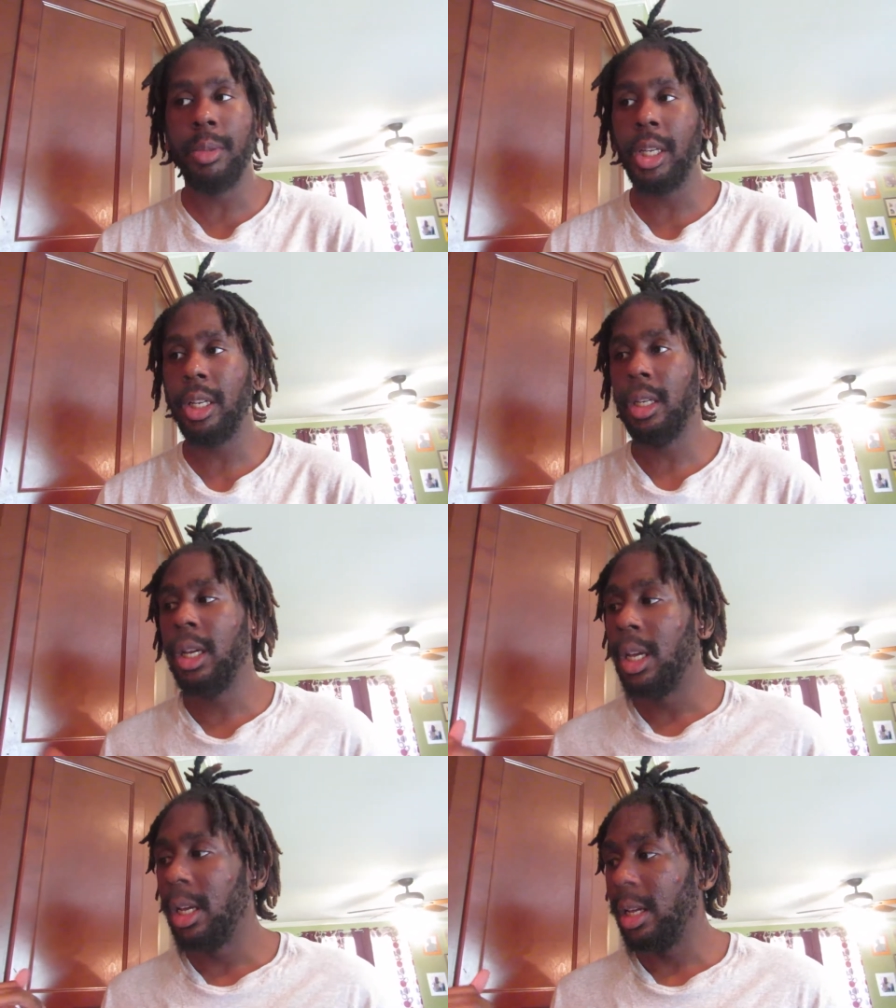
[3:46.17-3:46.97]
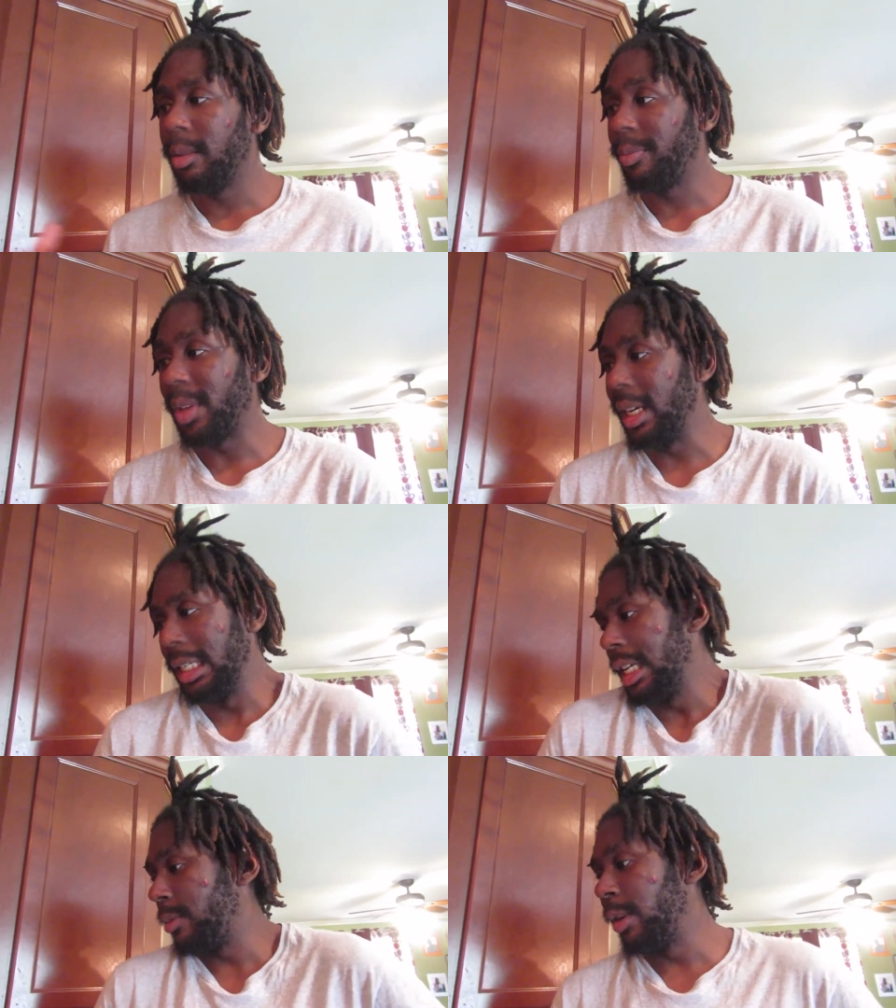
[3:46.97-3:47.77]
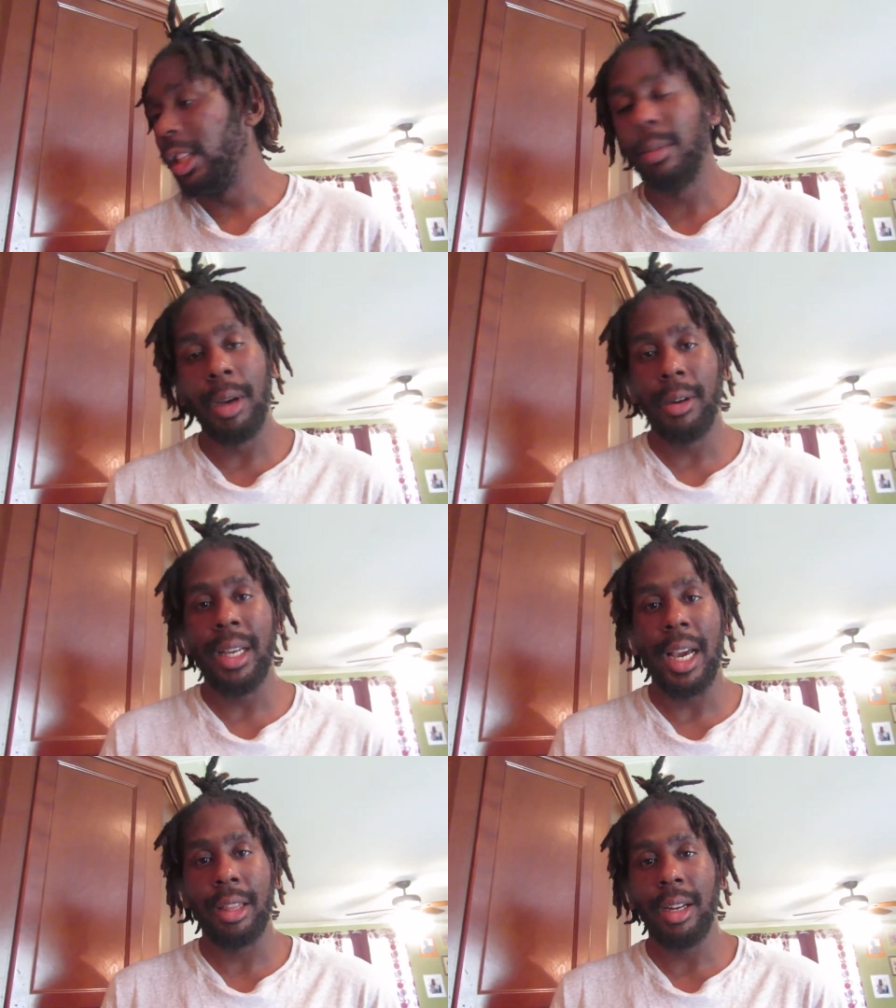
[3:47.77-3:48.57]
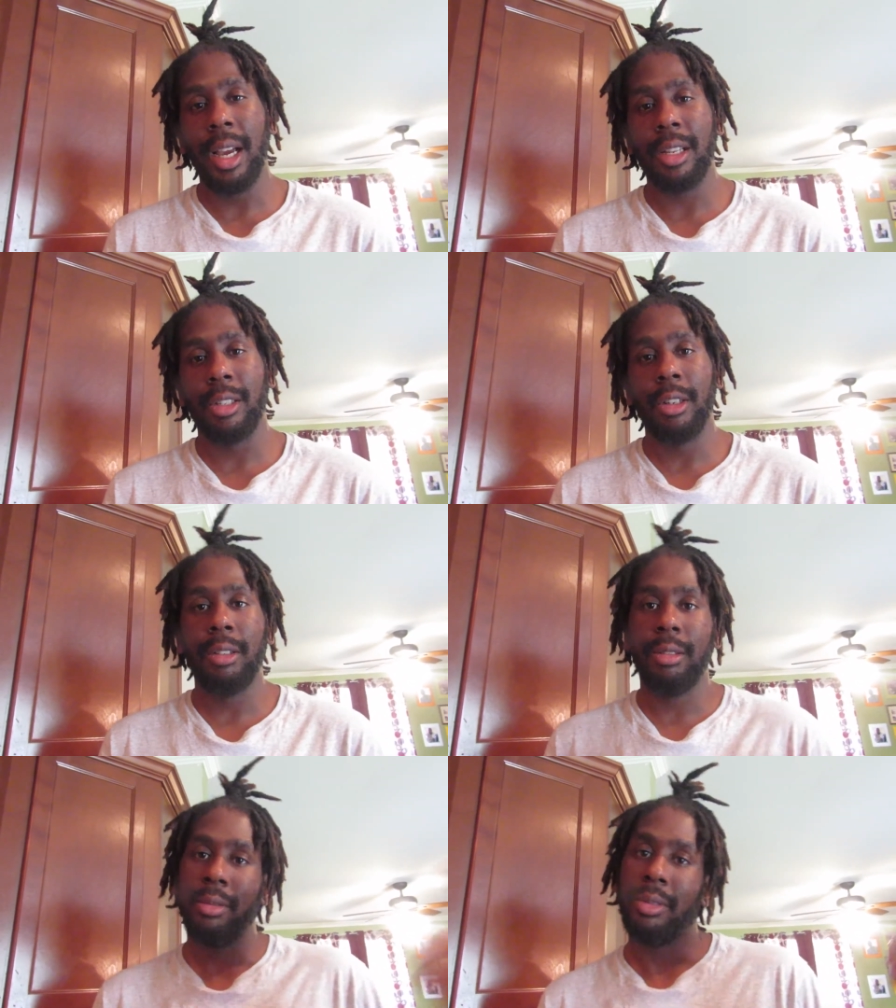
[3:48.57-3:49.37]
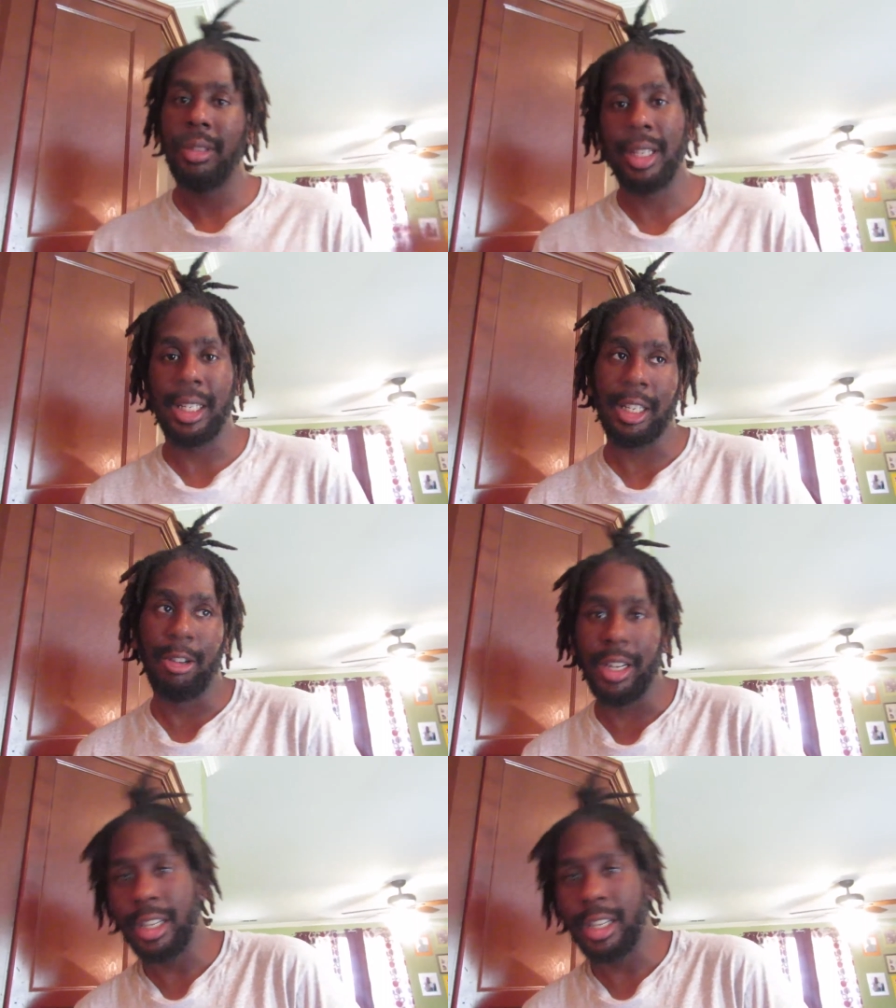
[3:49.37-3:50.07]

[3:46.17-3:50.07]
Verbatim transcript: Then I think that's really about it after that. So. Let's go and